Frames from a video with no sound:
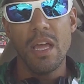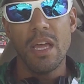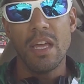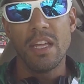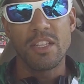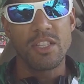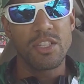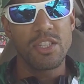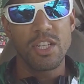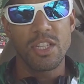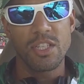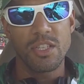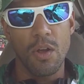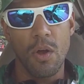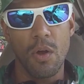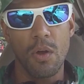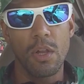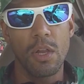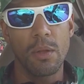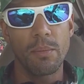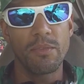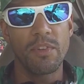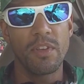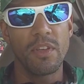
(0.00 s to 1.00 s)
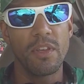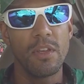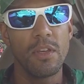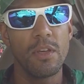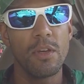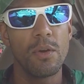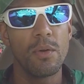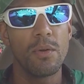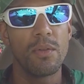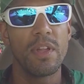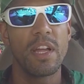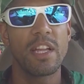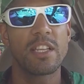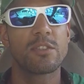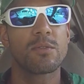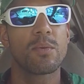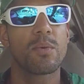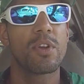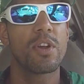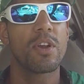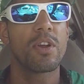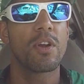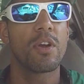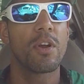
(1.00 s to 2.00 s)
It's just all up to you. That's
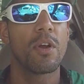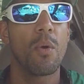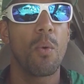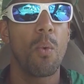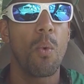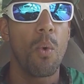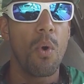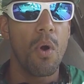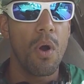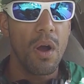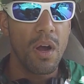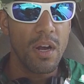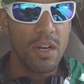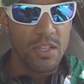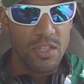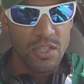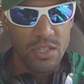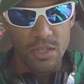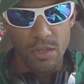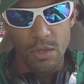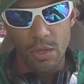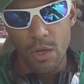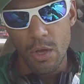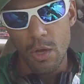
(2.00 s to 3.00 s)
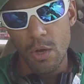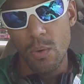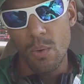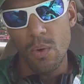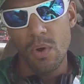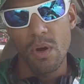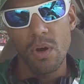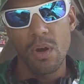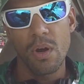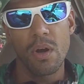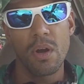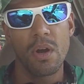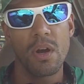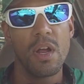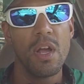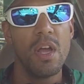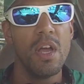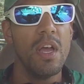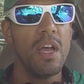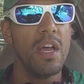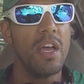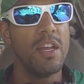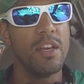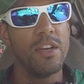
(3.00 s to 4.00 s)
where you're gonna walk slower,
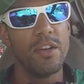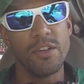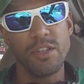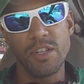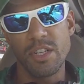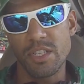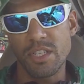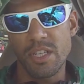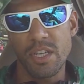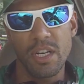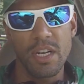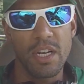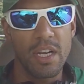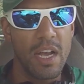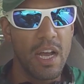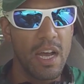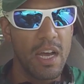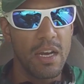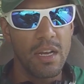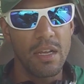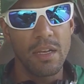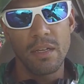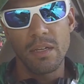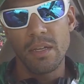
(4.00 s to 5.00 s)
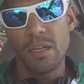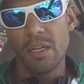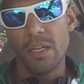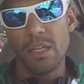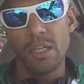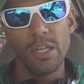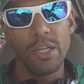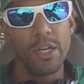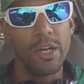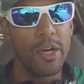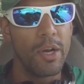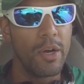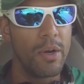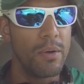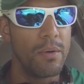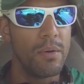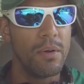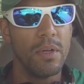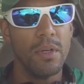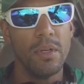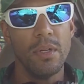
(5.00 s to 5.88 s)
and you're just gonna kind of, you know,